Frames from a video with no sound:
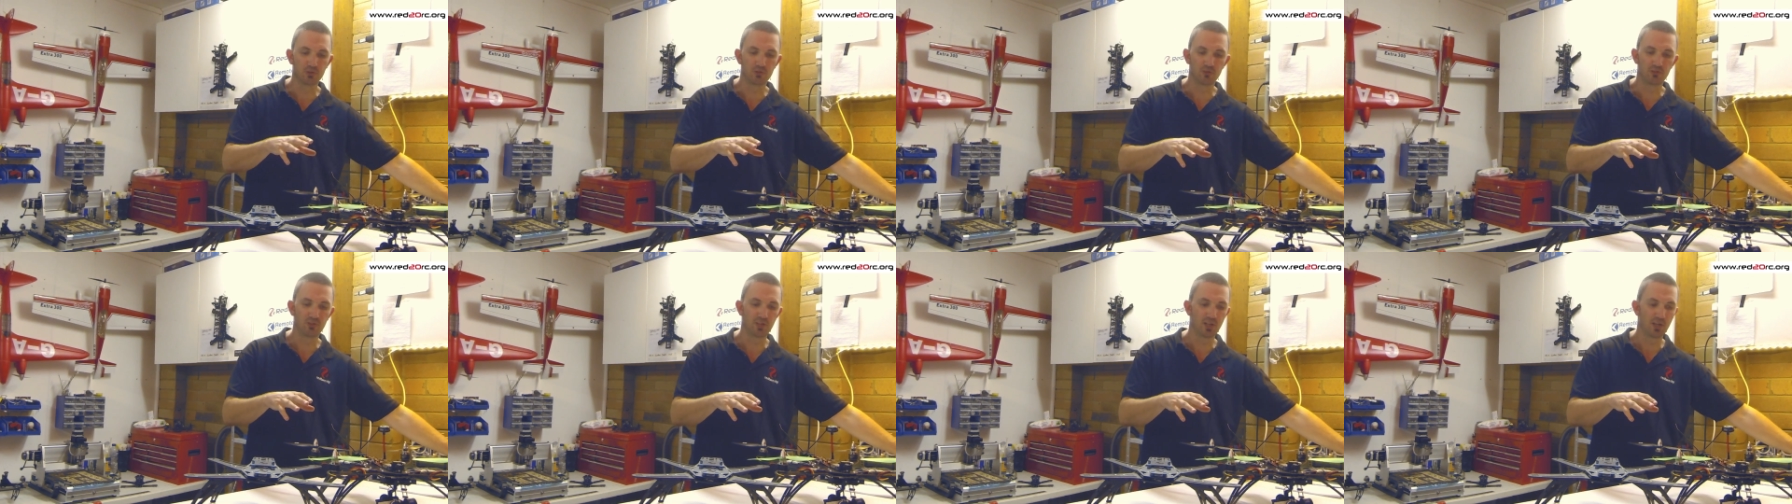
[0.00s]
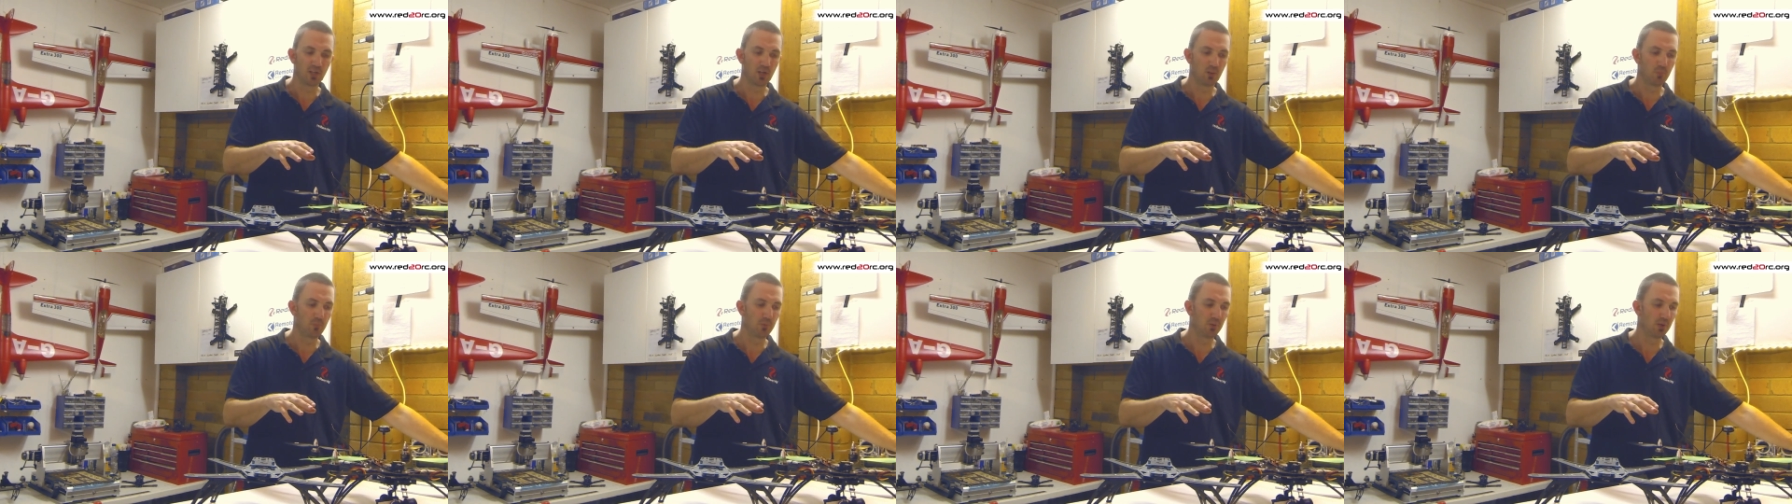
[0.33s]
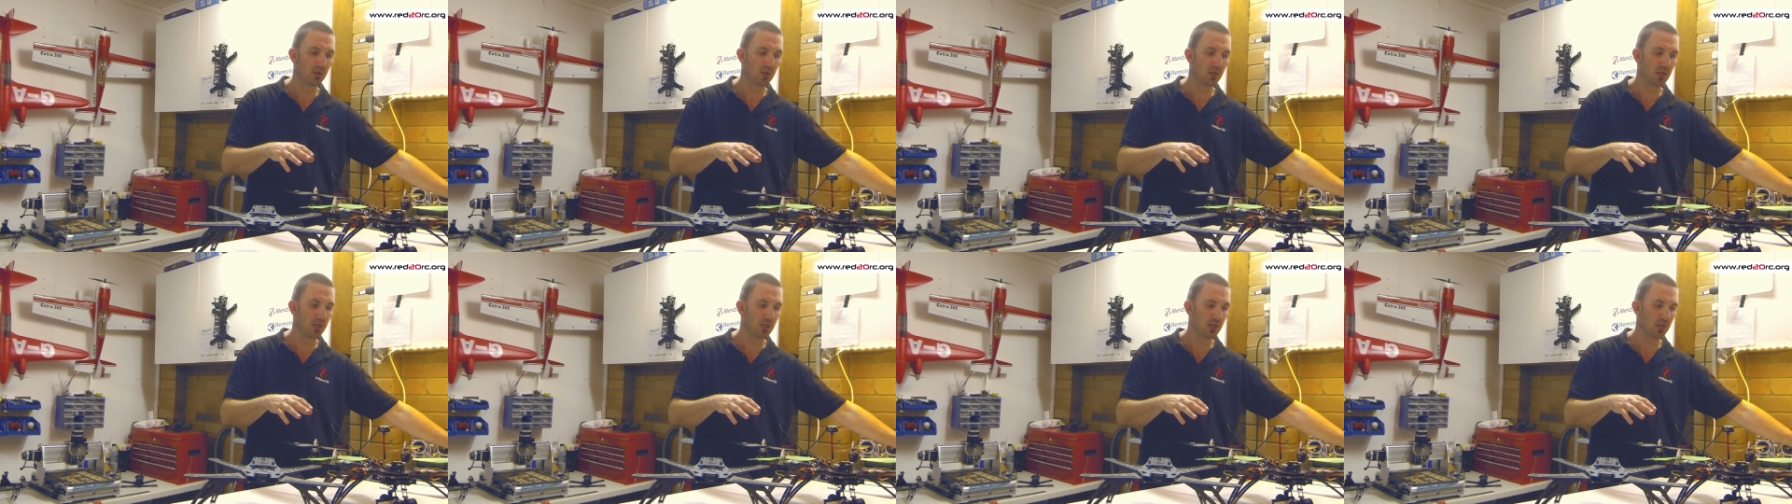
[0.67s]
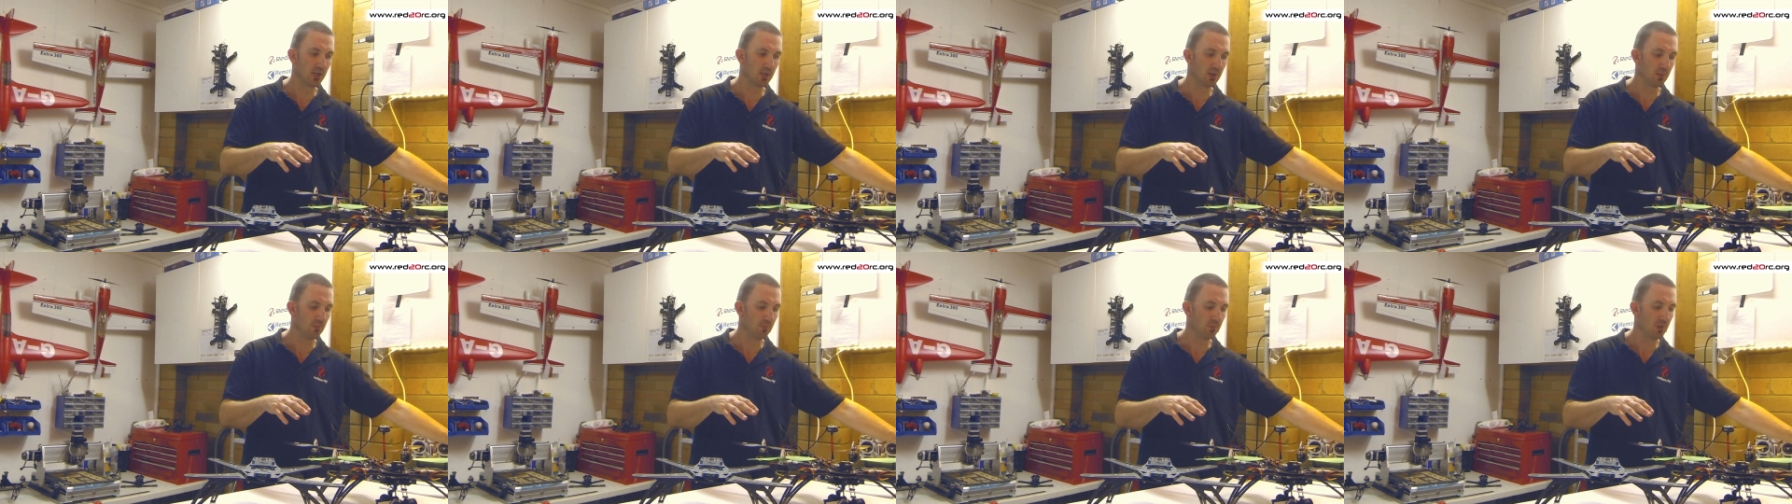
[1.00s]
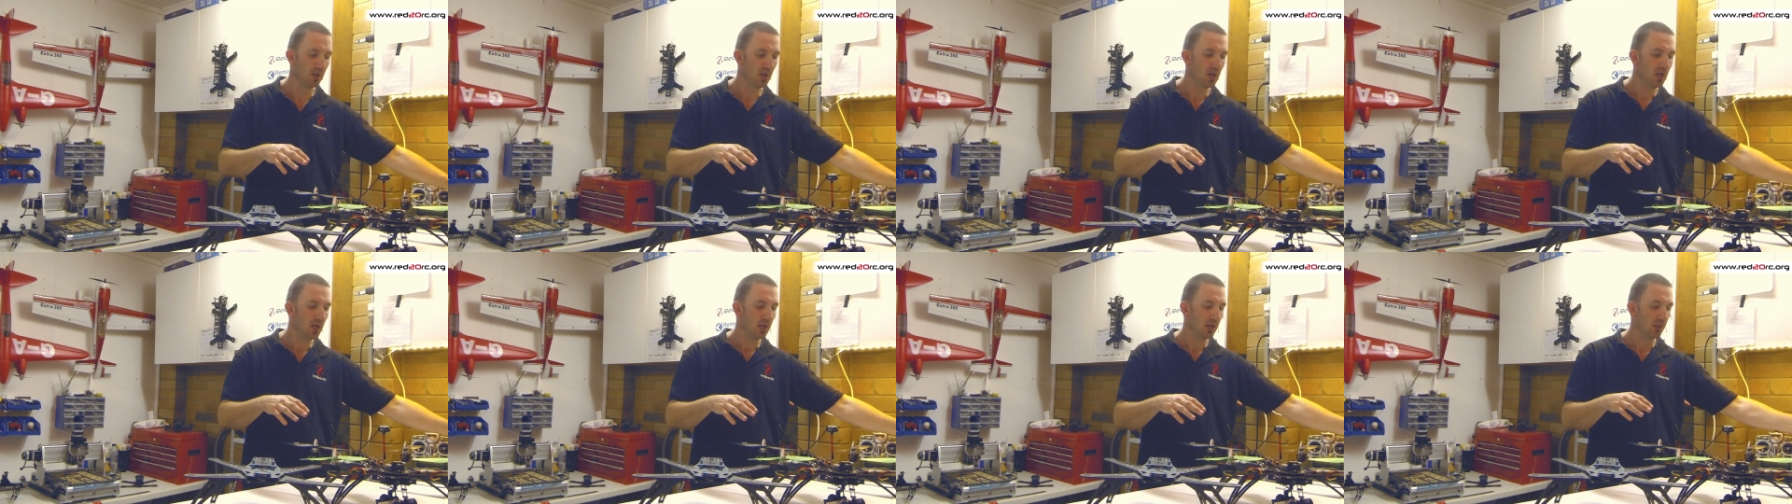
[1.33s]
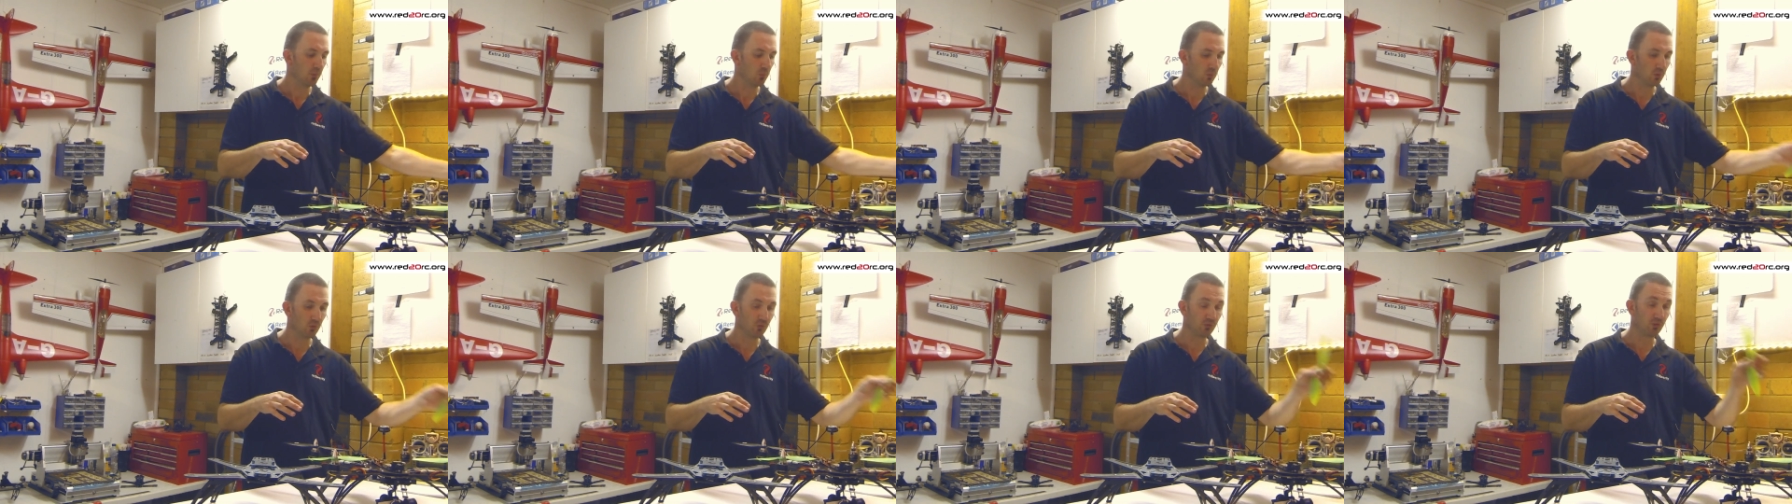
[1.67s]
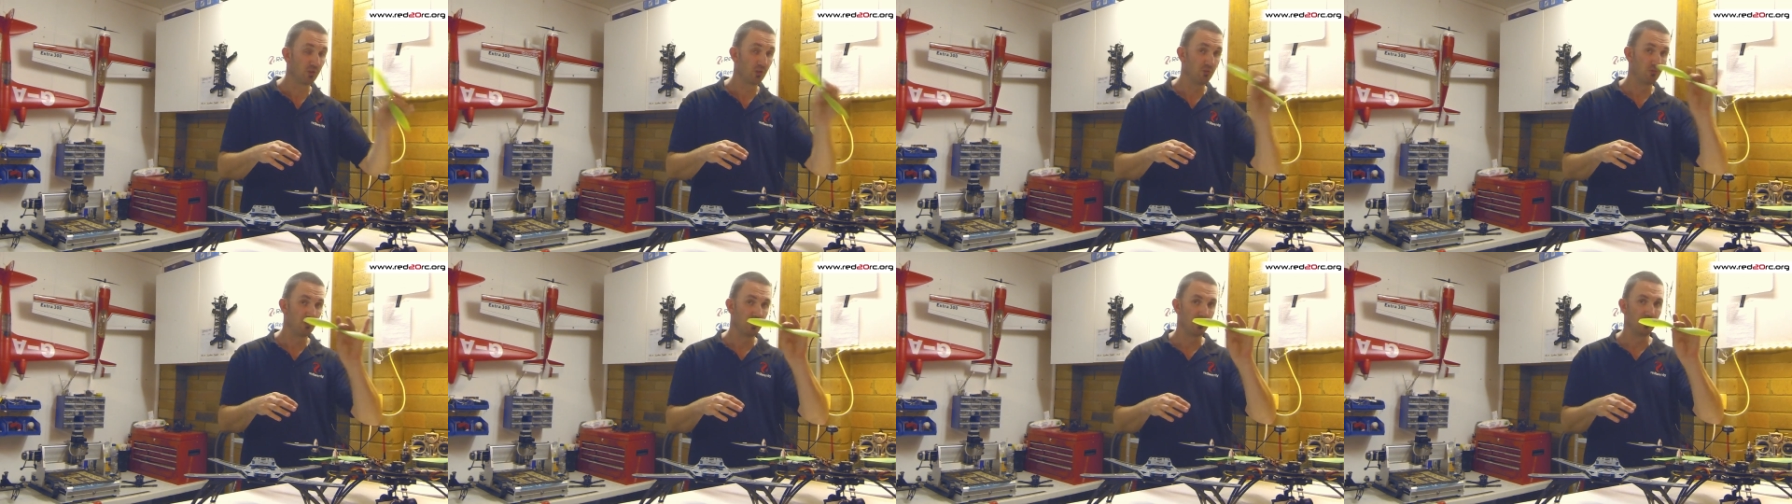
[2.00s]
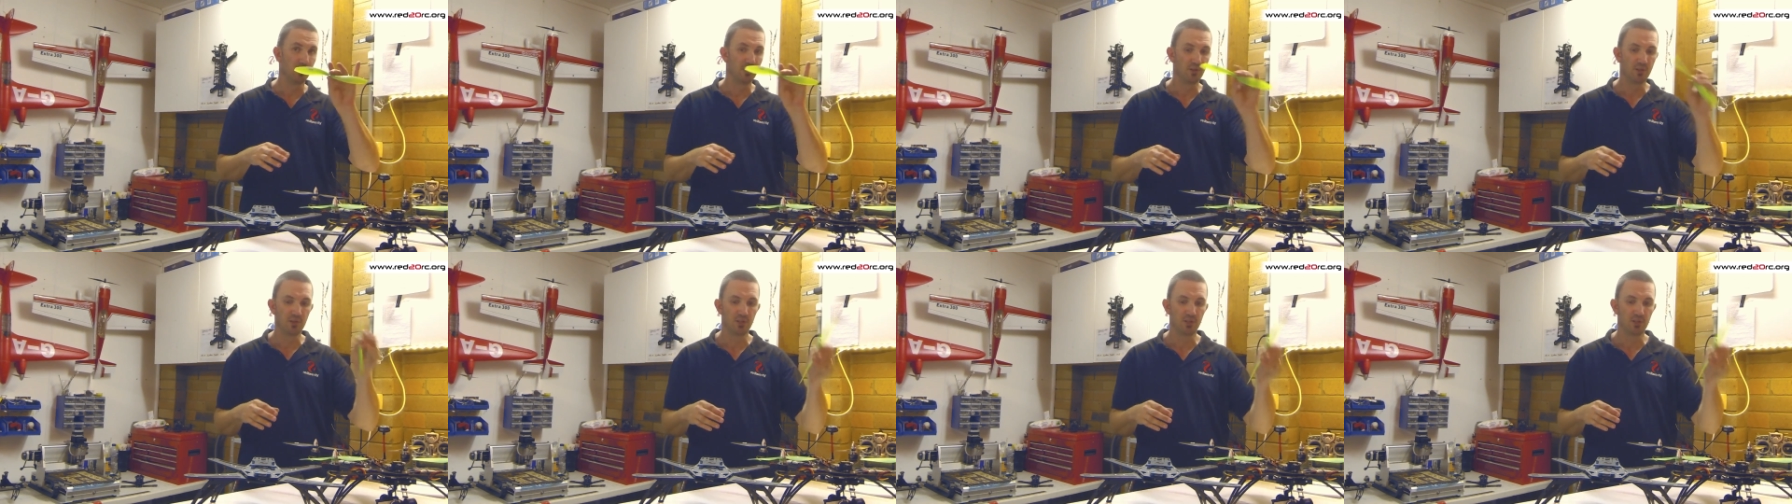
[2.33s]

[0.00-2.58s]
good setup. Um, it will also run